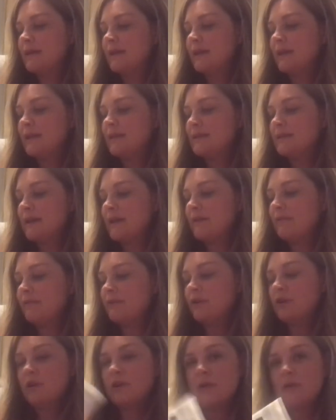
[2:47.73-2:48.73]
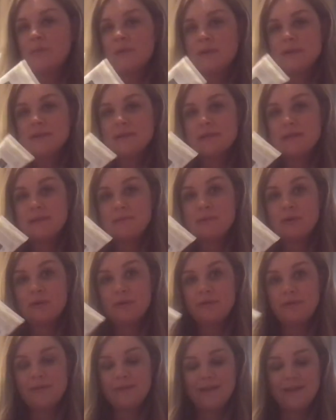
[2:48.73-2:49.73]
It's lavender. Help you sleep,
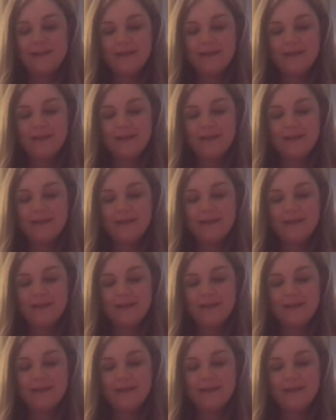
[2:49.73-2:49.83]
hopefully.